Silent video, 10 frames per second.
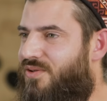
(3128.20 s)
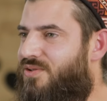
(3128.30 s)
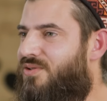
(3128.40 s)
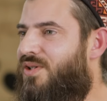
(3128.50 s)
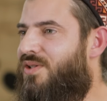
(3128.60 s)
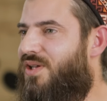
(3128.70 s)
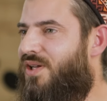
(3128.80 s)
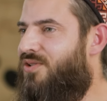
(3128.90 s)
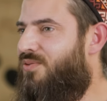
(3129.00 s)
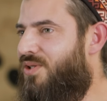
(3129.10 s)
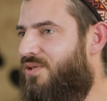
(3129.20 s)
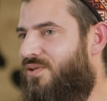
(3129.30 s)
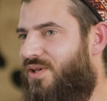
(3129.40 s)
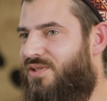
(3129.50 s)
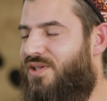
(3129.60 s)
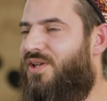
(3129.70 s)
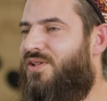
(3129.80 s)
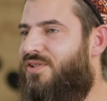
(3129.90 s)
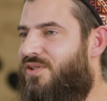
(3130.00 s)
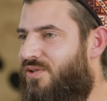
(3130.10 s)
or you just ask question as an
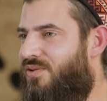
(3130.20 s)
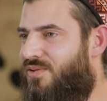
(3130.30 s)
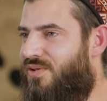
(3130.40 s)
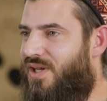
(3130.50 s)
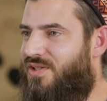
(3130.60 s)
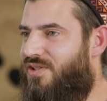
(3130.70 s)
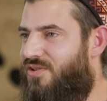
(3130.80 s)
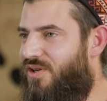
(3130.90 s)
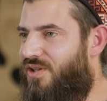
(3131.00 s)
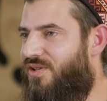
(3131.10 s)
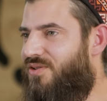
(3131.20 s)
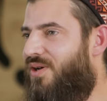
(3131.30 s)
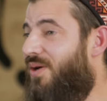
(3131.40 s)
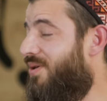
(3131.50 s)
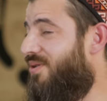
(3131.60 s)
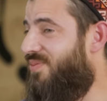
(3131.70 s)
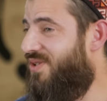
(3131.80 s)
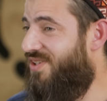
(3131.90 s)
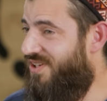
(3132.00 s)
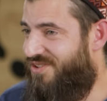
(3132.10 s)
excuse, as a trigger to have a
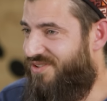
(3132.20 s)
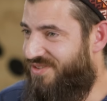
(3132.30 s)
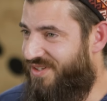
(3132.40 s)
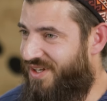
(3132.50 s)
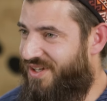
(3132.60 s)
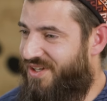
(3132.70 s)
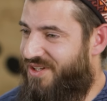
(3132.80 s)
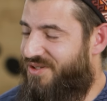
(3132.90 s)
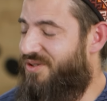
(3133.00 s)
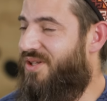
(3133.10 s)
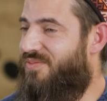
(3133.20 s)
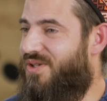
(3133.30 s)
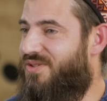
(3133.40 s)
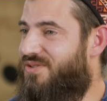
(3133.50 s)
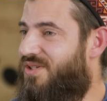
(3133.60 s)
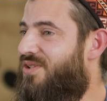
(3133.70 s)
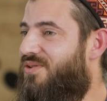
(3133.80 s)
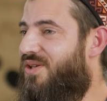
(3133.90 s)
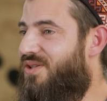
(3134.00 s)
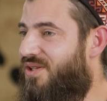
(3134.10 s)
conversation to that person, just
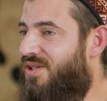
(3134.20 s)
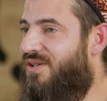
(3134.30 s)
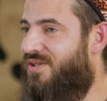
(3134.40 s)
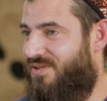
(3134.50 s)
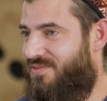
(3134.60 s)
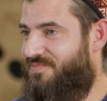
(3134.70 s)
to get near.